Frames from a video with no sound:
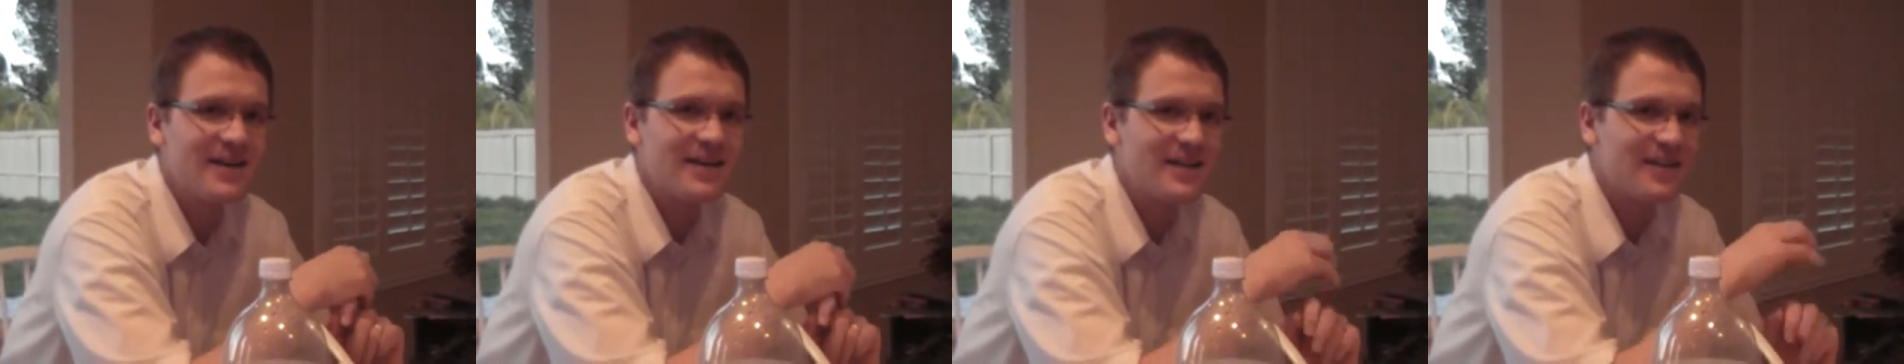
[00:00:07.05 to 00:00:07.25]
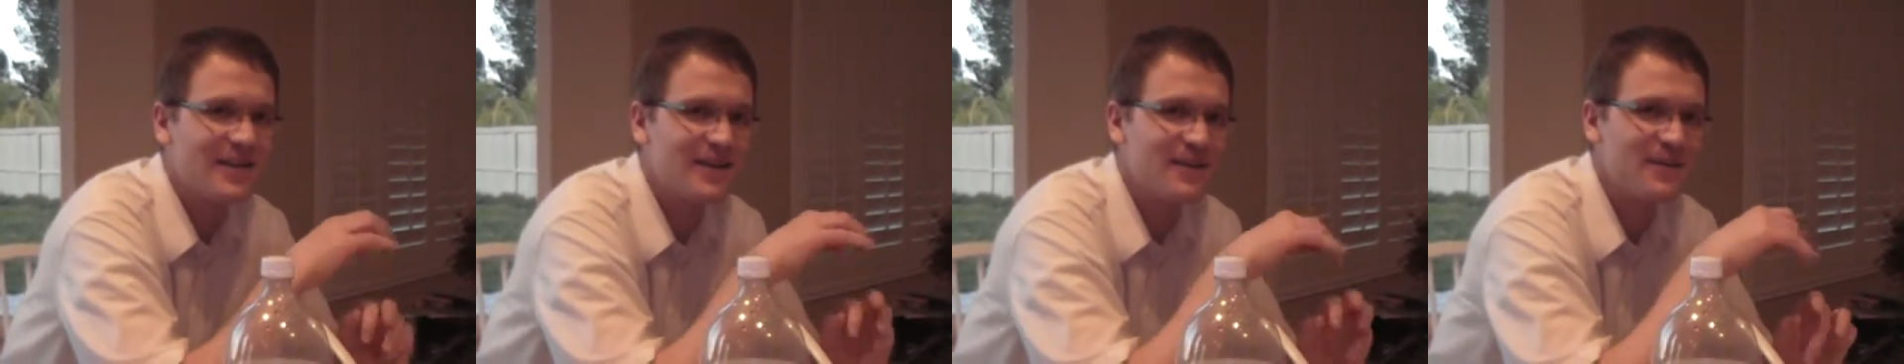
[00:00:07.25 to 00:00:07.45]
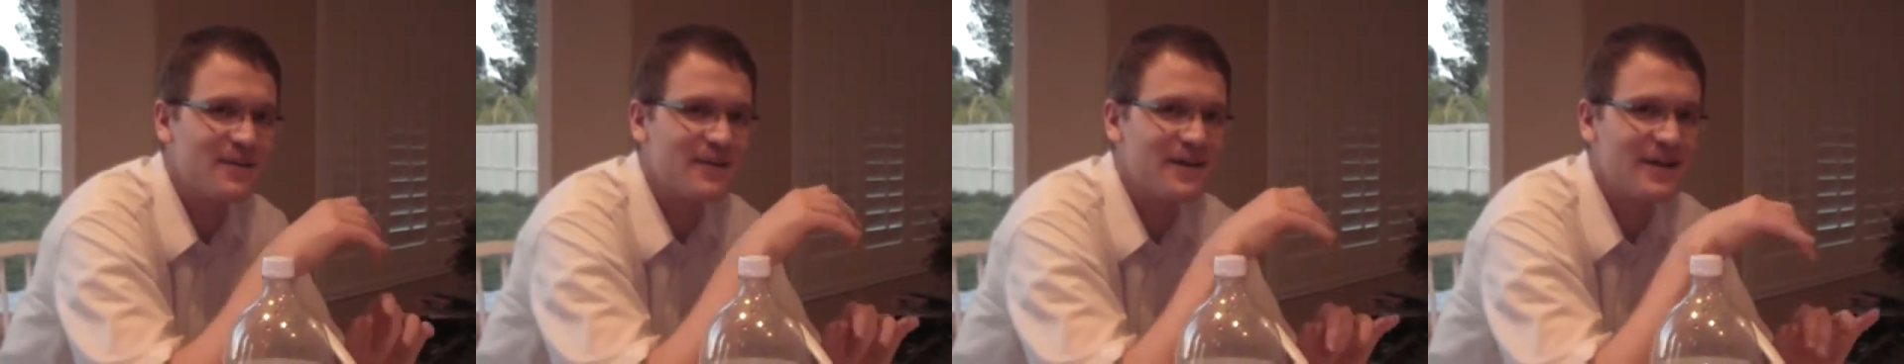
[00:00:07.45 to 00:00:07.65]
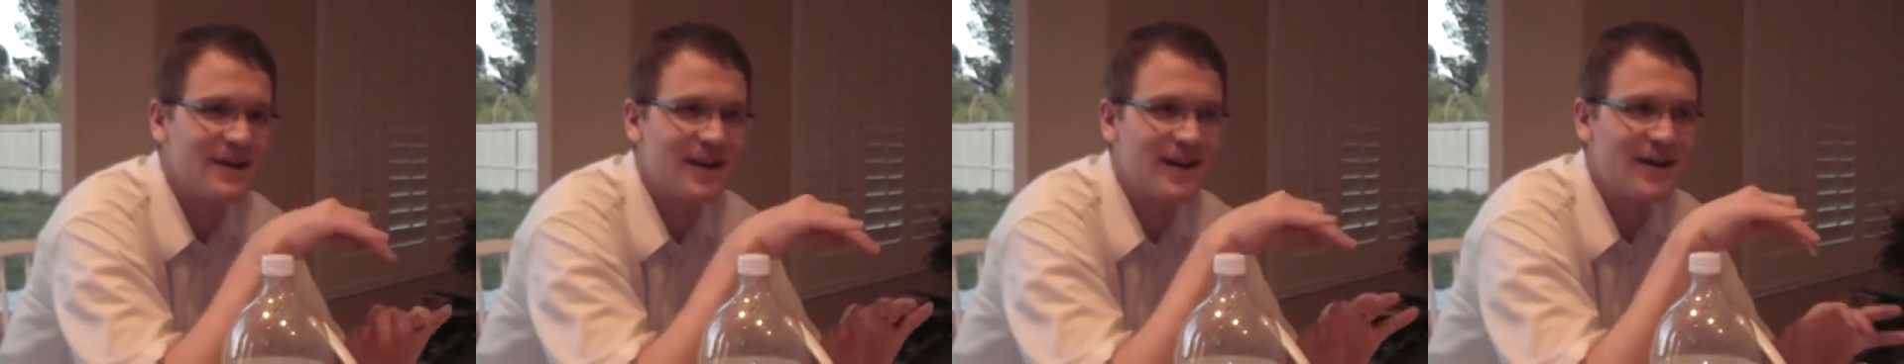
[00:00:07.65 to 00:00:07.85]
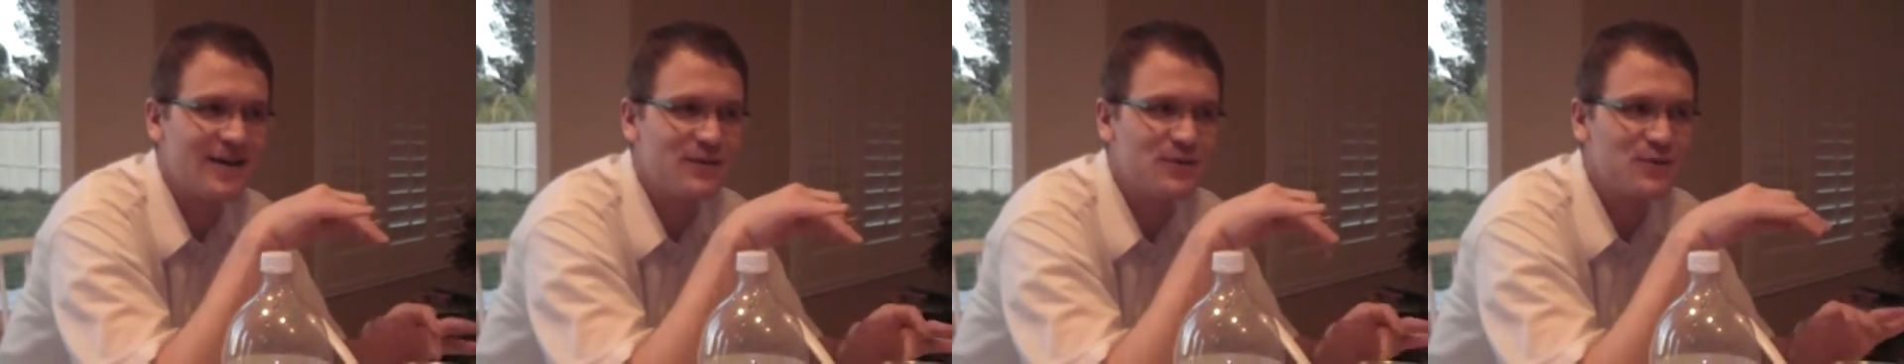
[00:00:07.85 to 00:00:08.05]
And they went
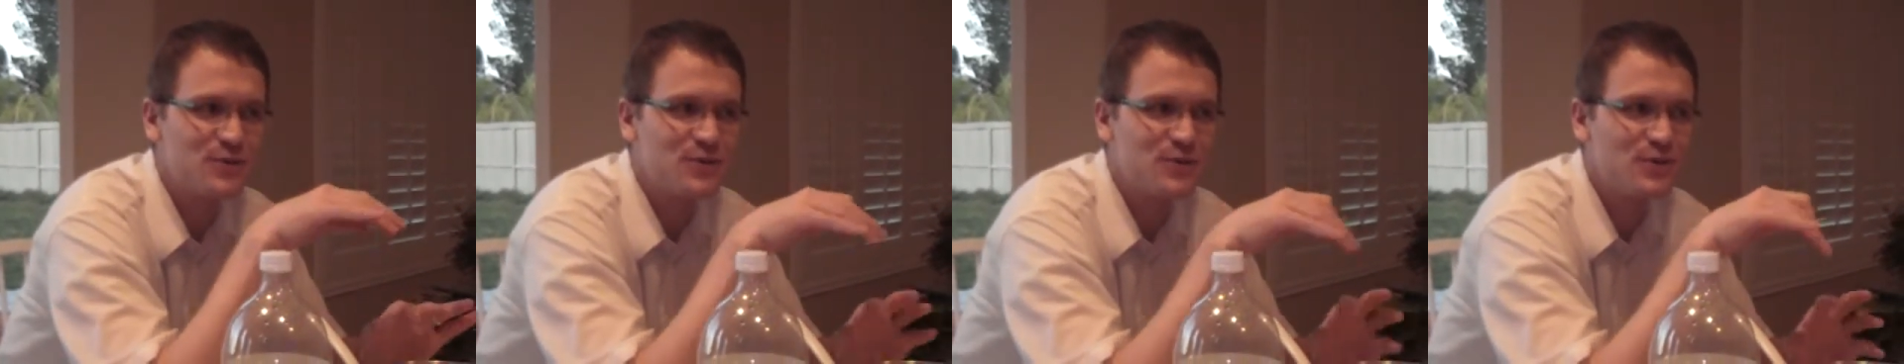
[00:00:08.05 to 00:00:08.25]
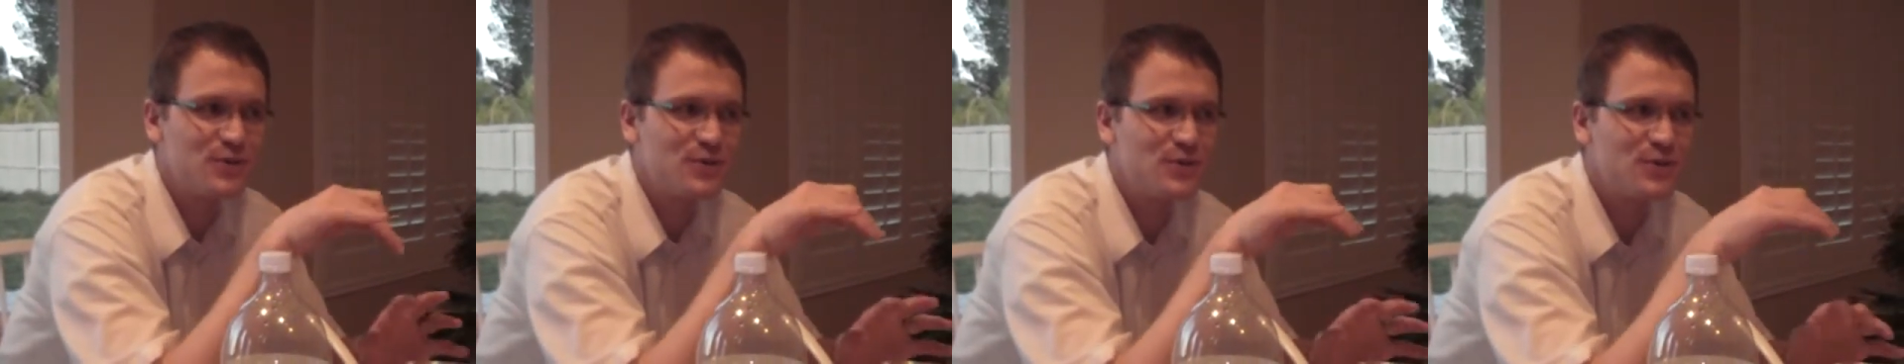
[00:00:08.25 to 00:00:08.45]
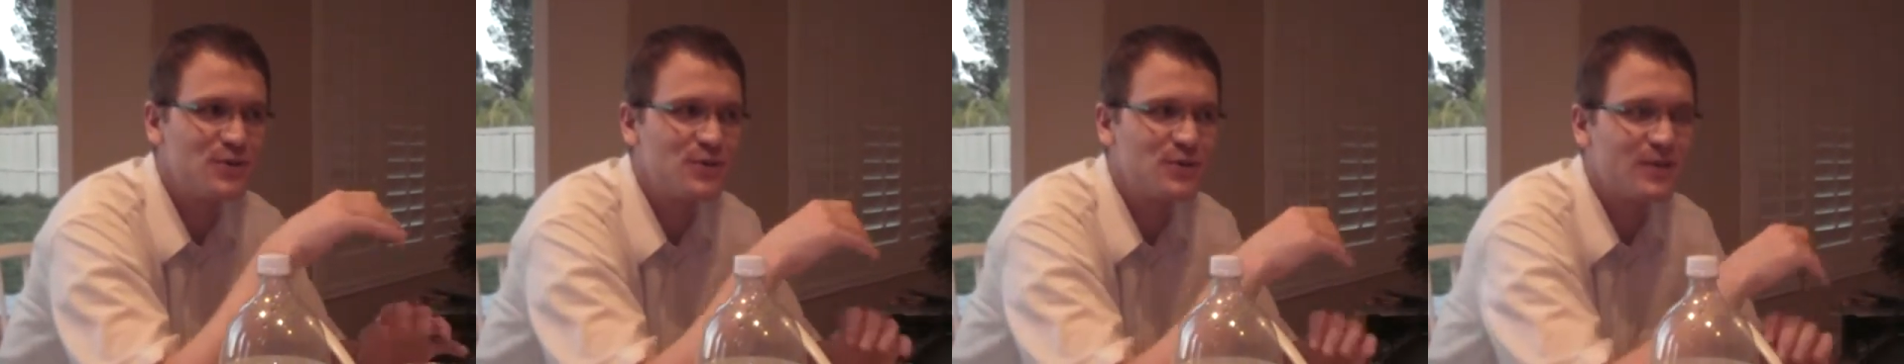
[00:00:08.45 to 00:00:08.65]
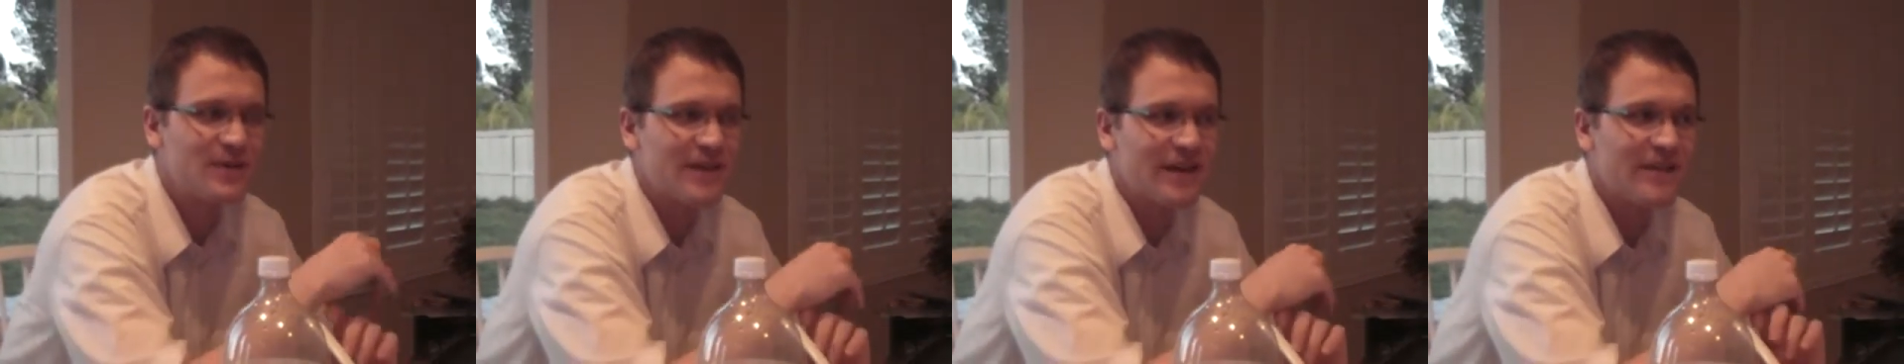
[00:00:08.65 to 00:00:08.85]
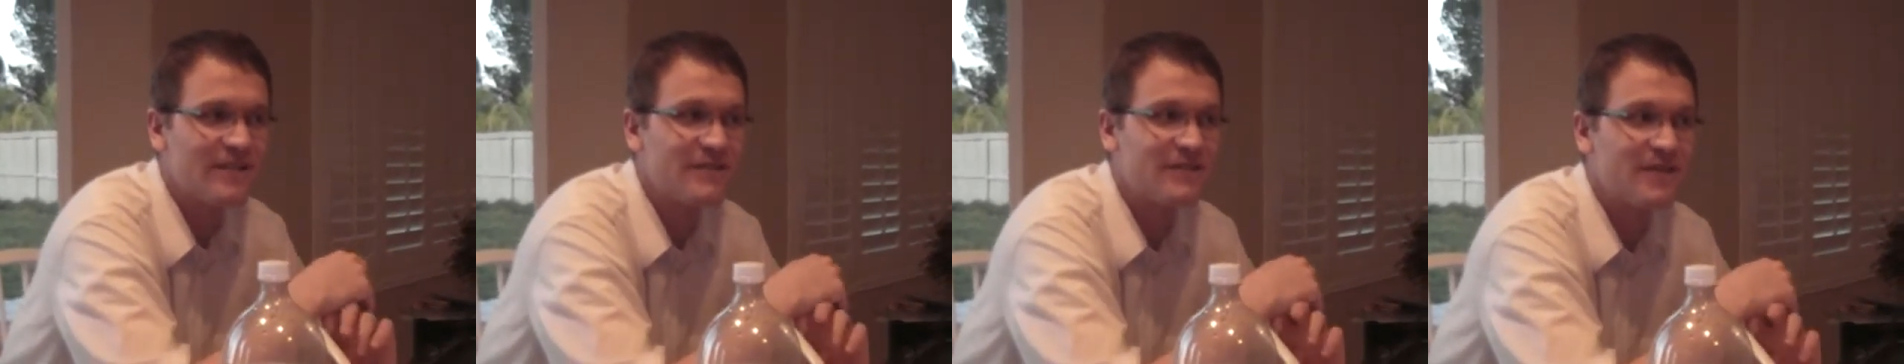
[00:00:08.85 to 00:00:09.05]
out
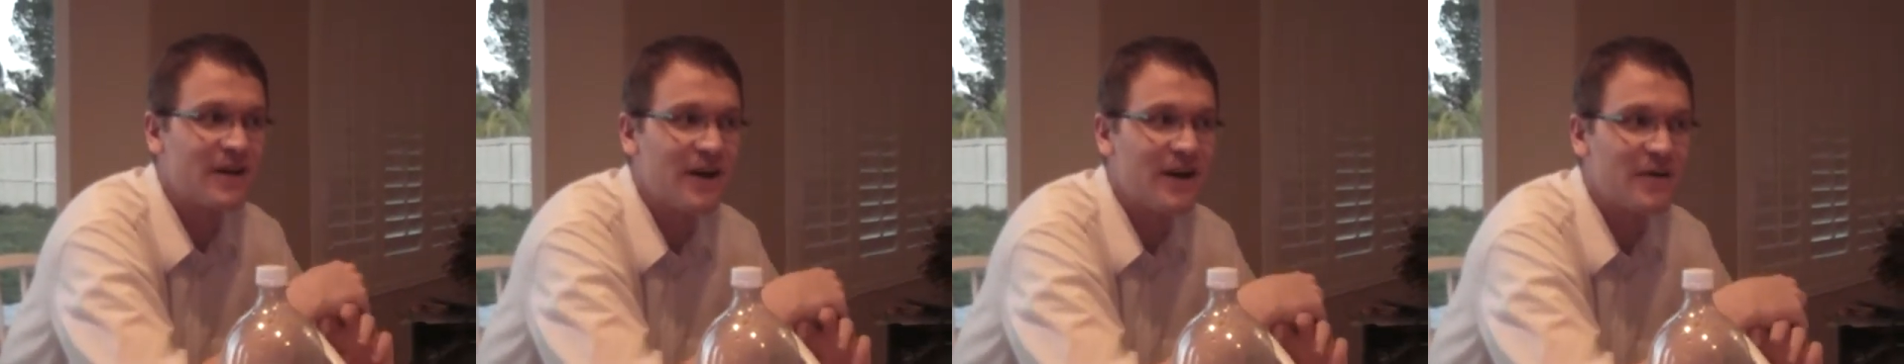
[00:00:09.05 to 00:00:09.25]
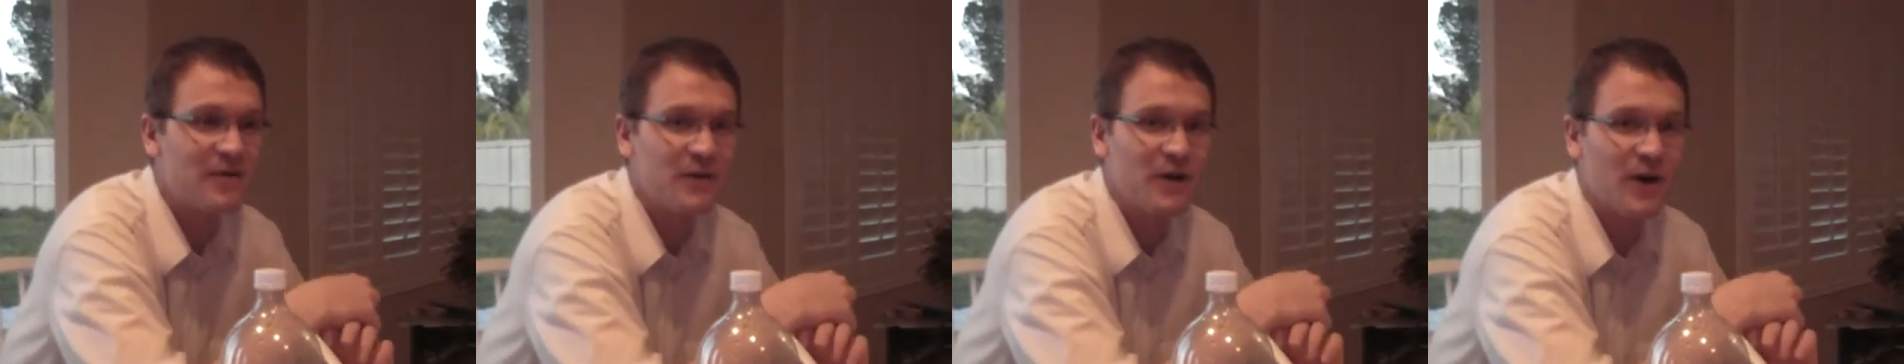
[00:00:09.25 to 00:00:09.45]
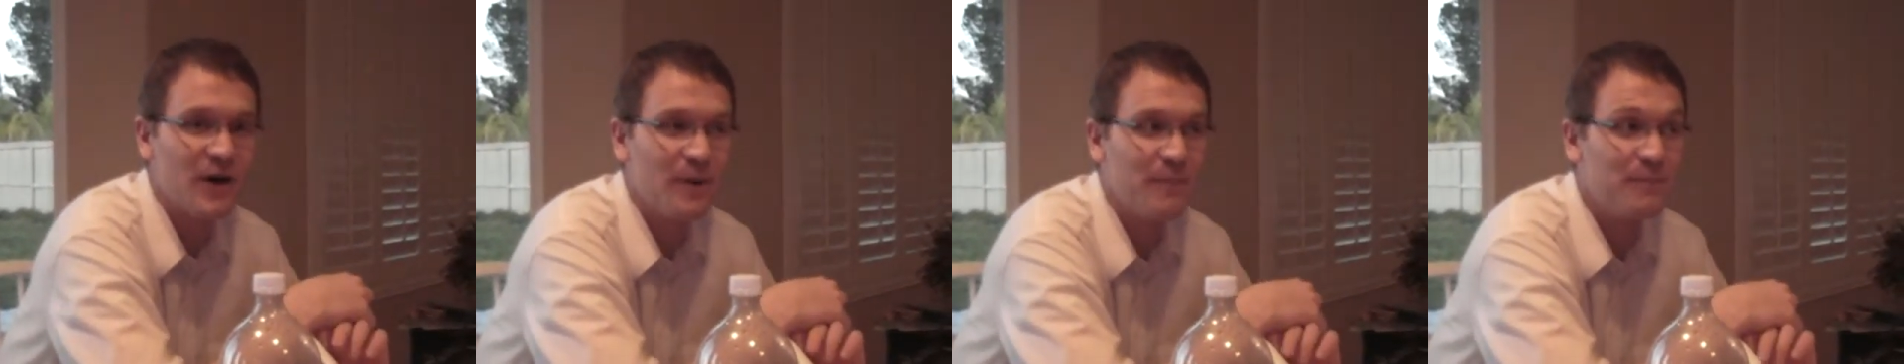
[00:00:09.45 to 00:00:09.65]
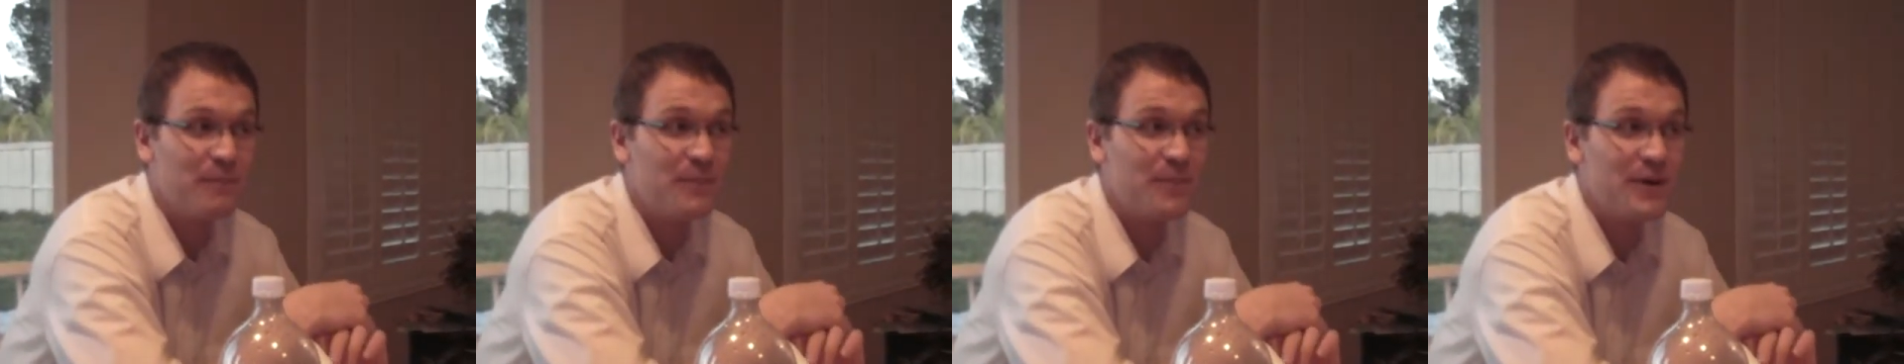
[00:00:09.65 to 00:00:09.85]
and they found a